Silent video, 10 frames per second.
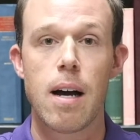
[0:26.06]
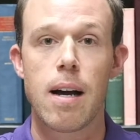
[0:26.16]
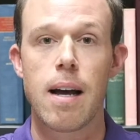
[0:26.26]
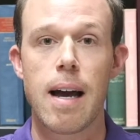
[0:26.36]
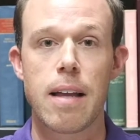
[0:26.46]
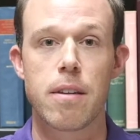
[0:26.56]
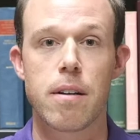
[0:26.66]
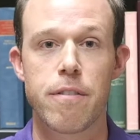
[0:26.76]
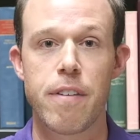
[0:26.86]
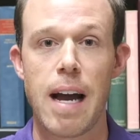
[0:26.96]
at
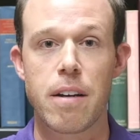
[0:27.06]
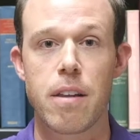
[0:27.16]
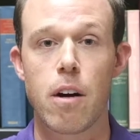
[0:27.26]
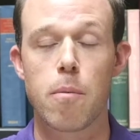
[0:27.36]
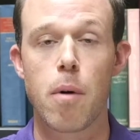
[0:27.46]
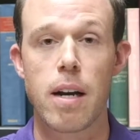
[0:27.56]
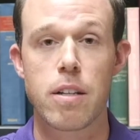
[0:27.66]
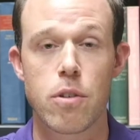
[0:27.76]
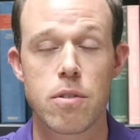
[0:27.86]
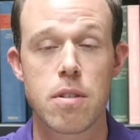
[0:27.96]
the fact that our
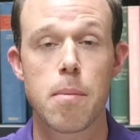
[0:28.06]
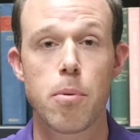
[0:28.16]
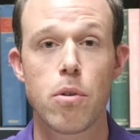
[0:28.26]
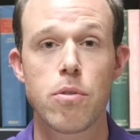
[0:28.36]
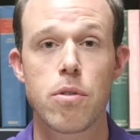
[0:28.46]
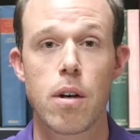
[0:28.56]
bodies are temples